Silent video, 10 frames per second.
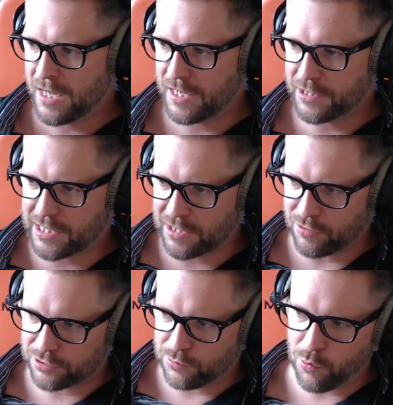you can
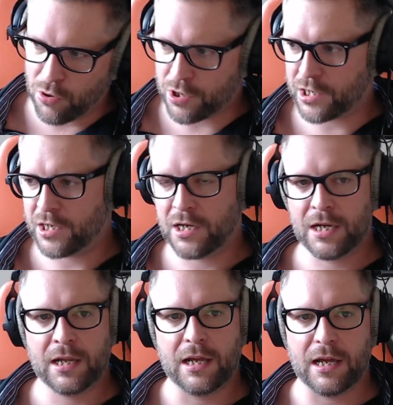go to war,
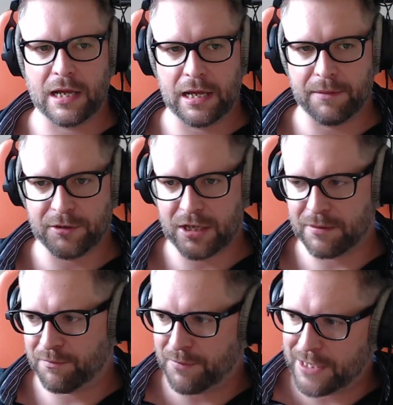you
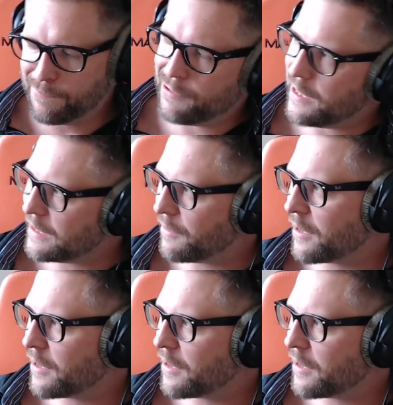can manipulate other